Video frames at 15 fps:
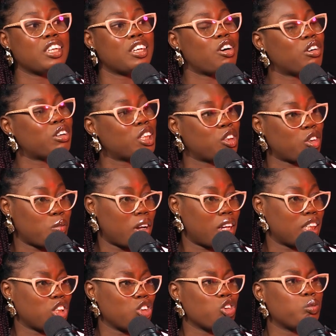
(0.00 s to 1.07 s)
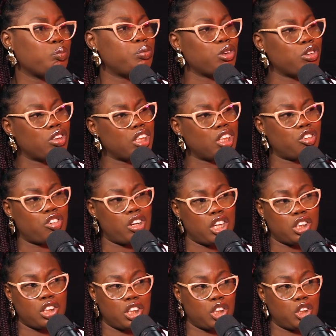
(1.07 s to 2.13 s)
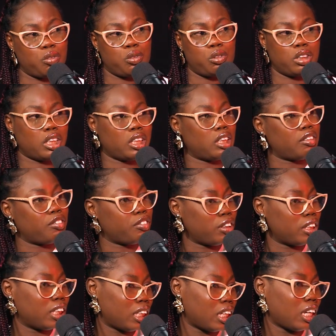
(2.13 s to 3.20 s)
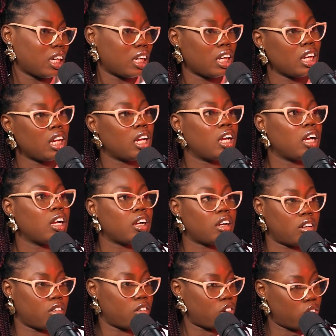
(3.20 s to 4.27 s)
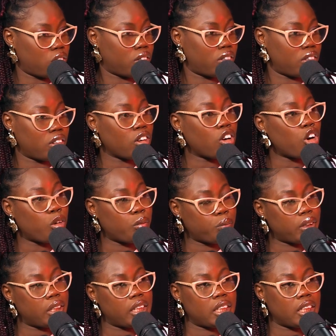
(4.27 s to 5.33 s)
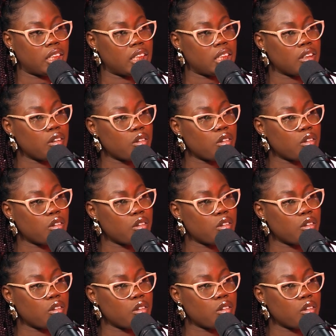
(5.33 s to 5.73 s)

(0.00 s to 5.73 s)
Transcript: customers, build this relationship with the fintech companies?